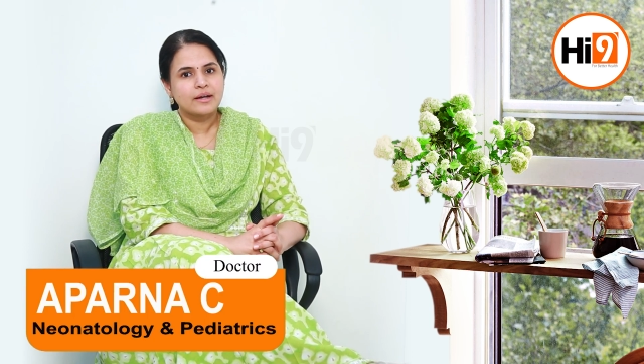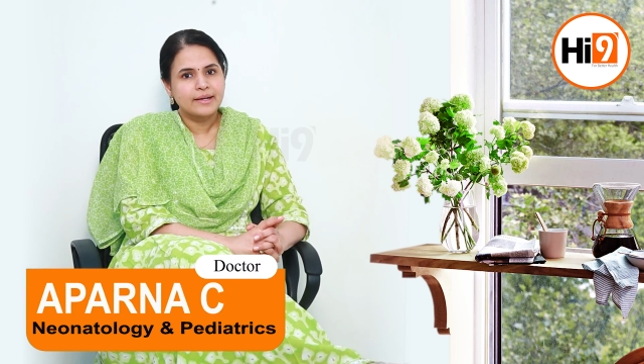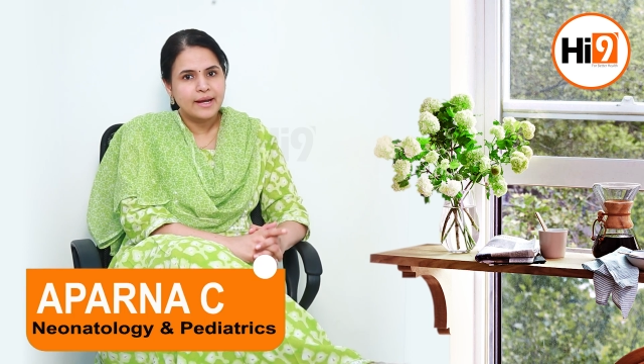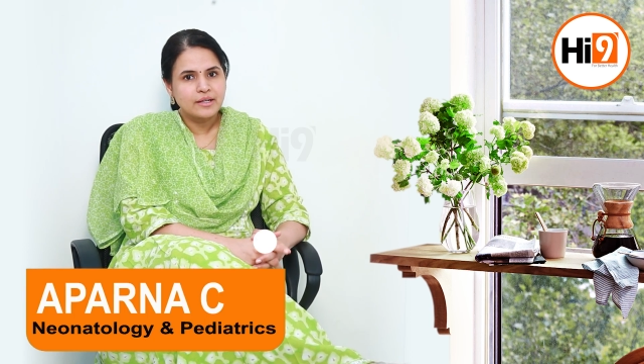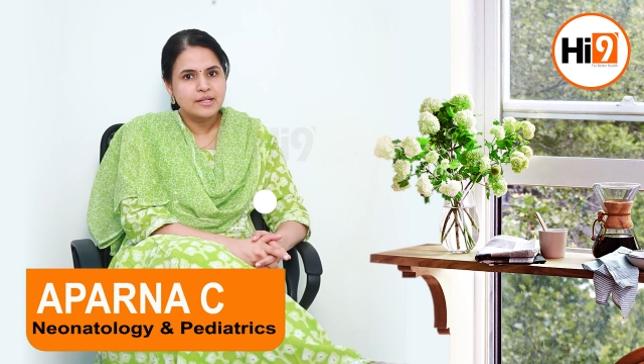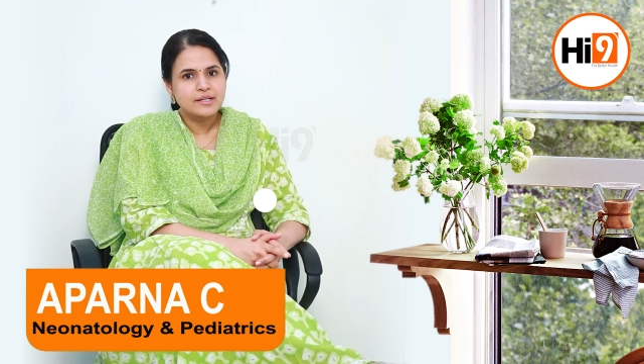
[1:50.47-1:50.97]

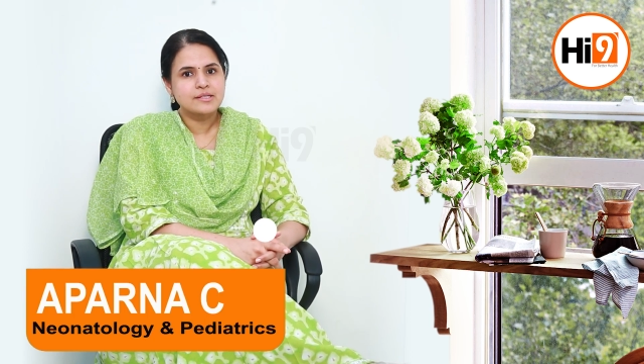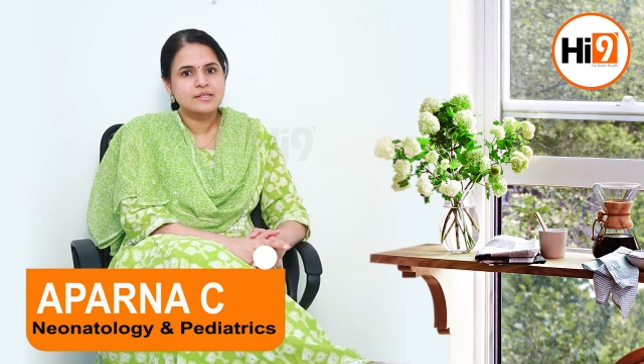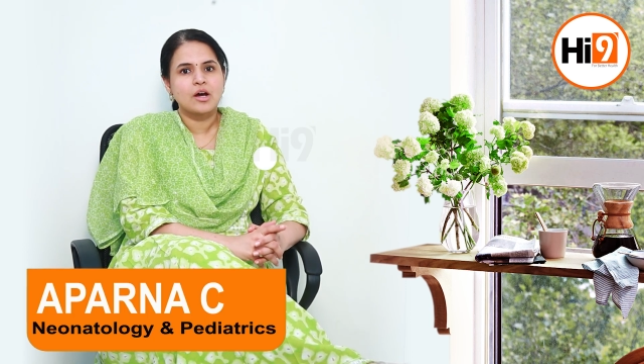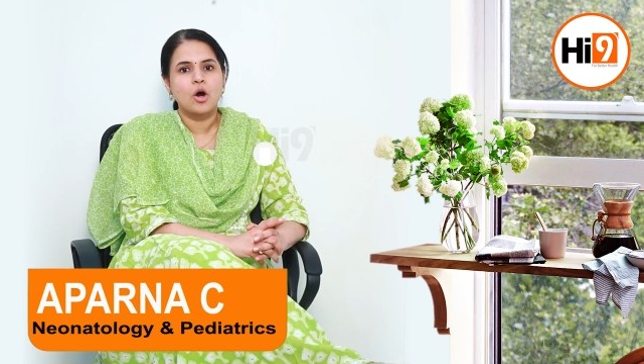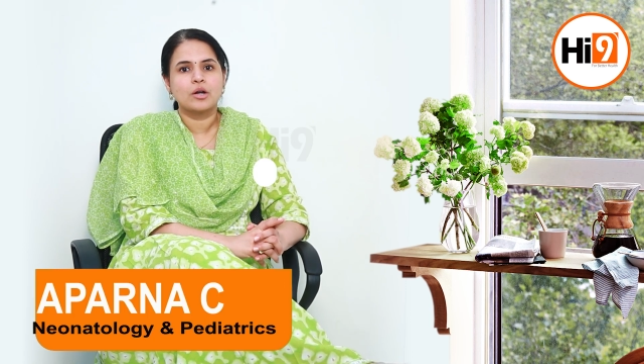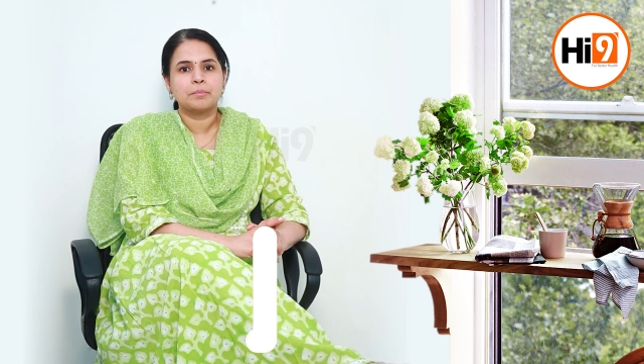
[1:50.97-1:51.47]

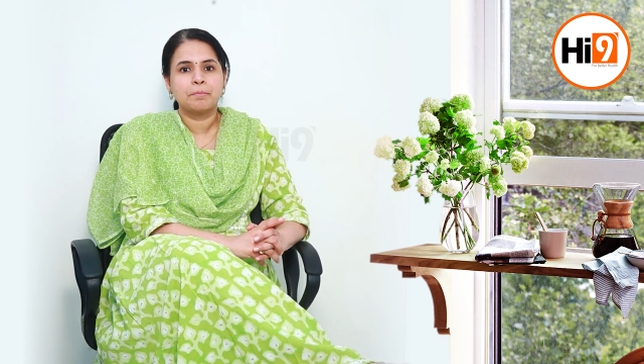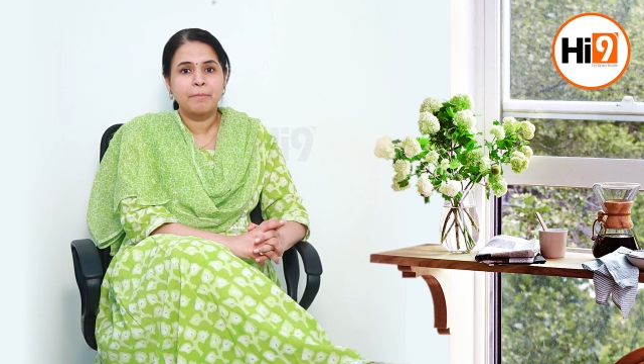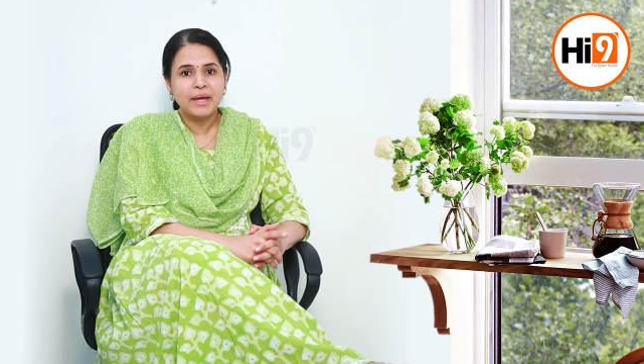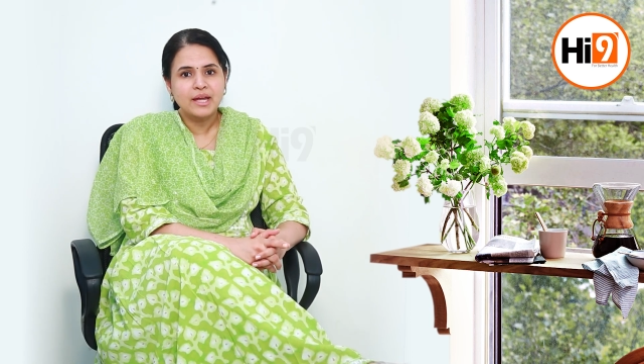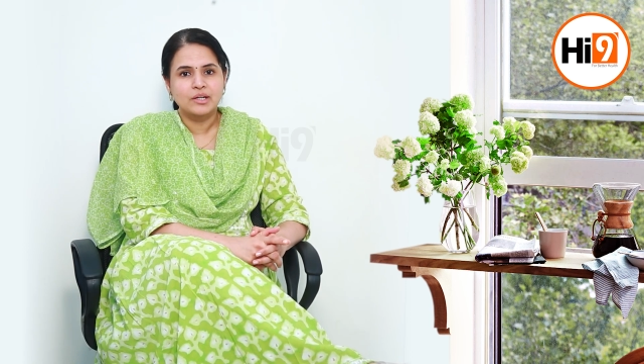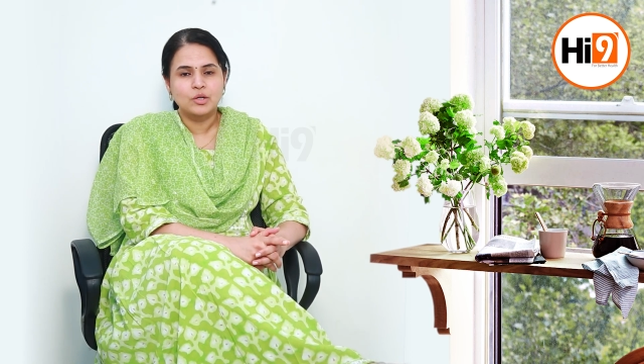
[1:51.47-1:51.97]
redness, or
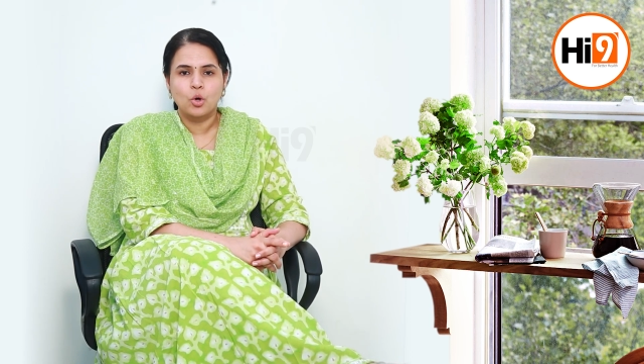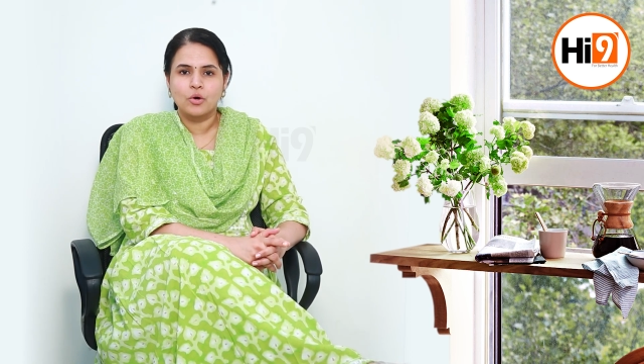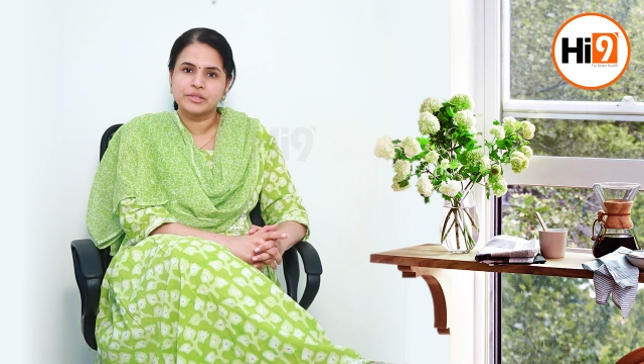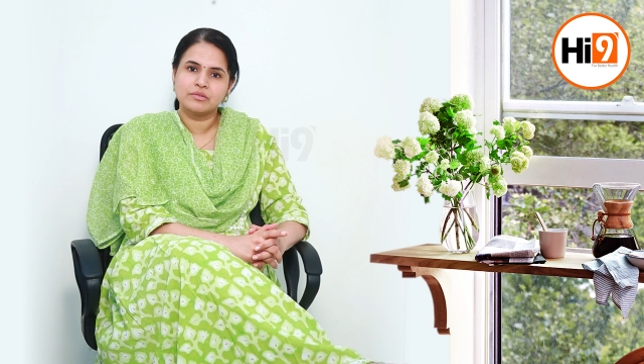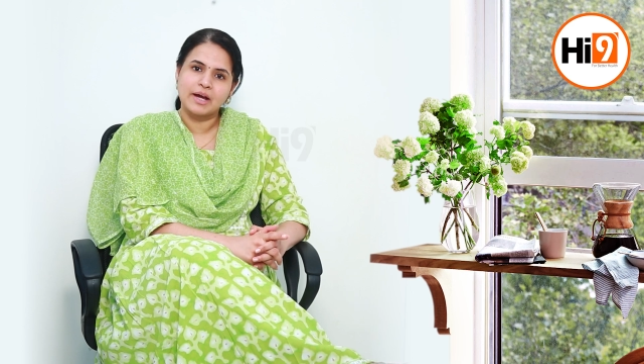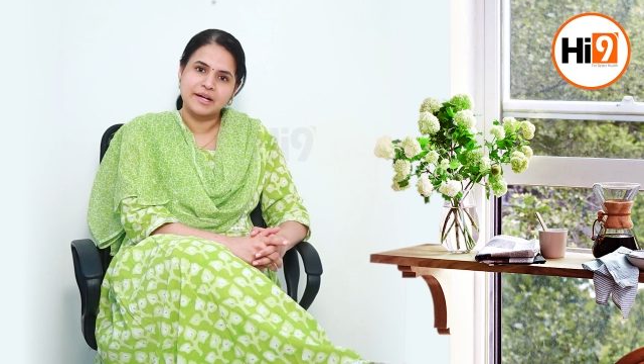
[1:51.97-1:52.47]
pain
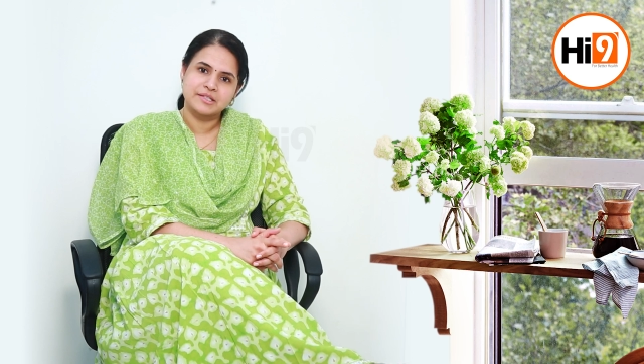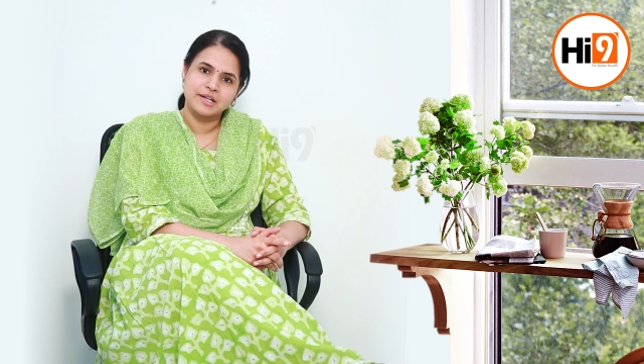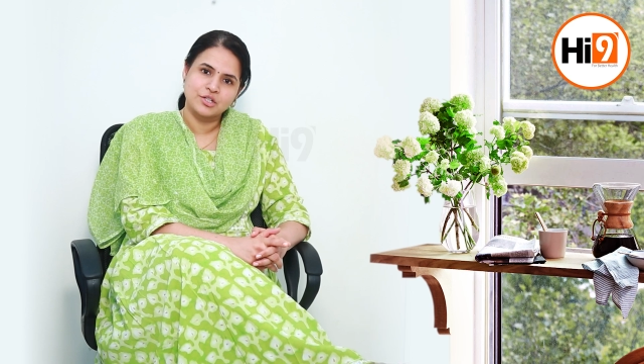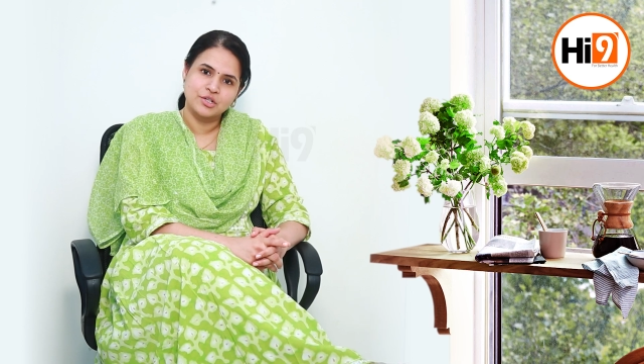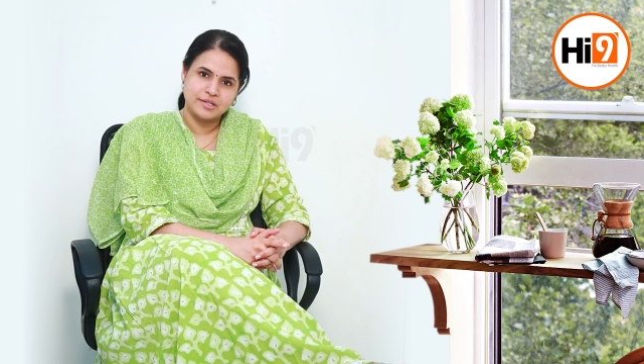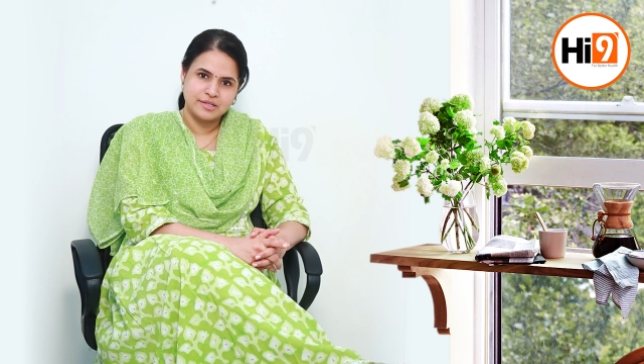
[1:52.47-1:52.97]
over the
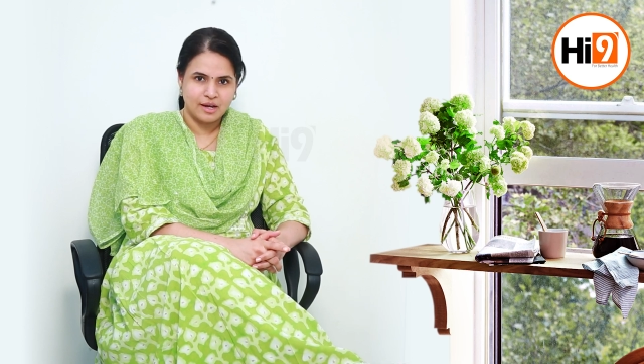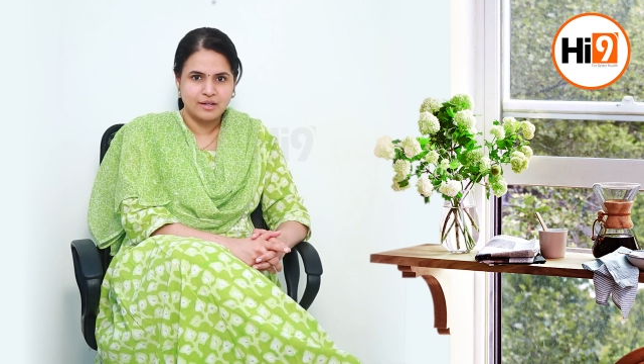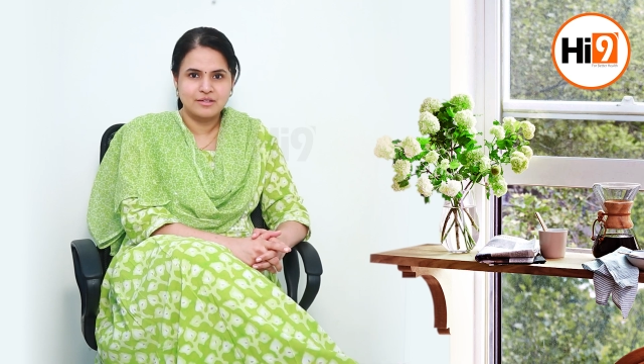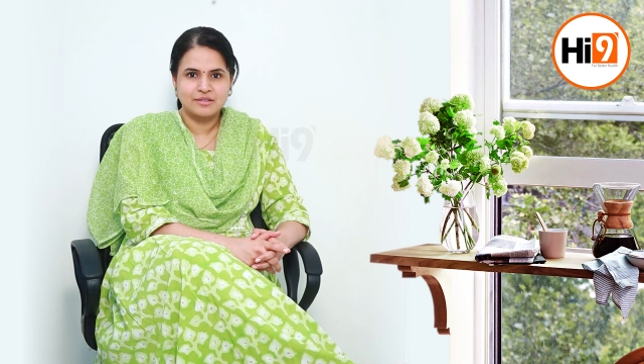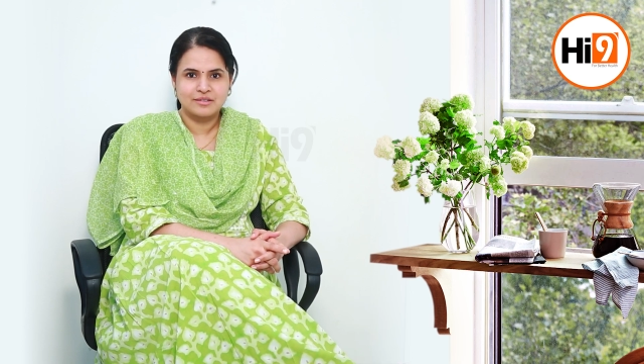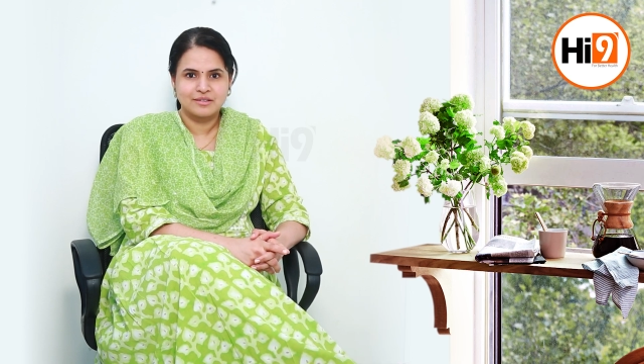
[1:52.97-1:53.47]
vaccination
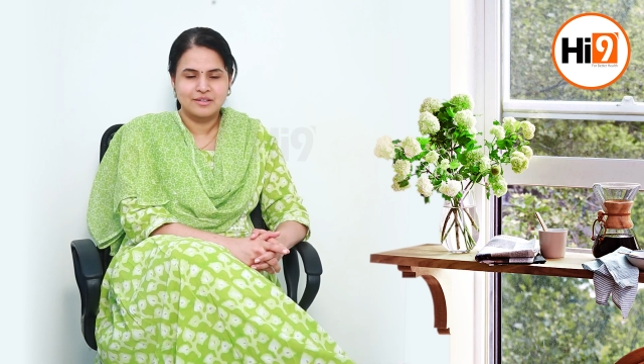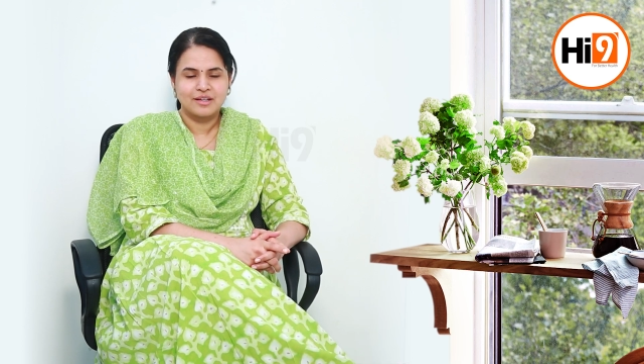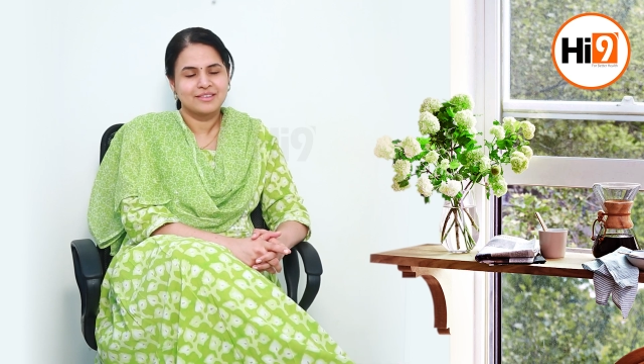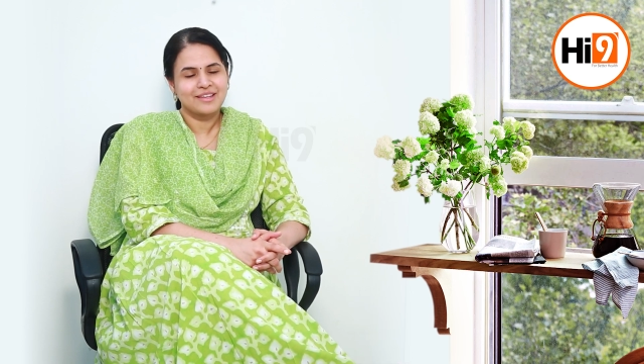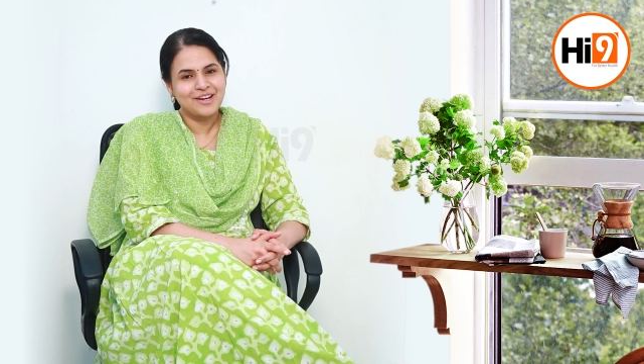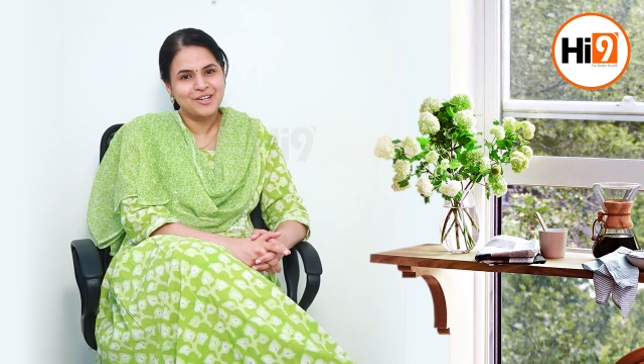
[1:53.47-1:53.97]
site.
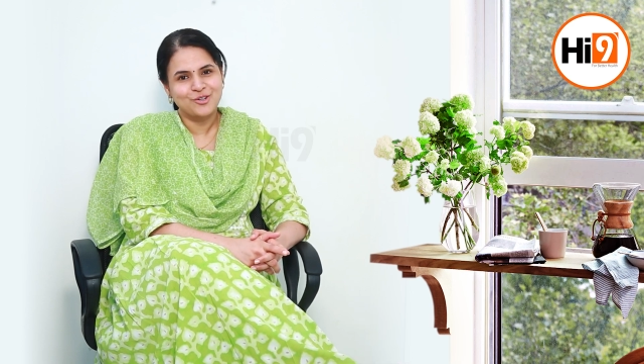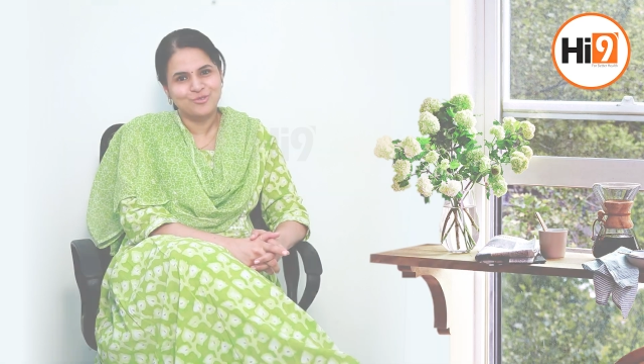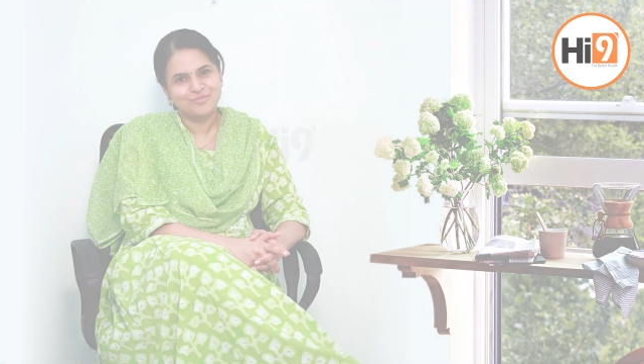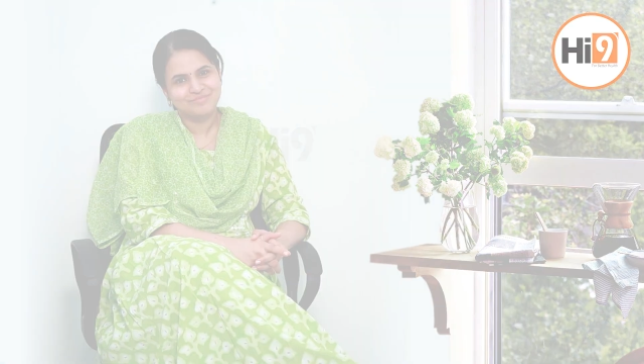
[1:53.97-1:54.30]
Thank you.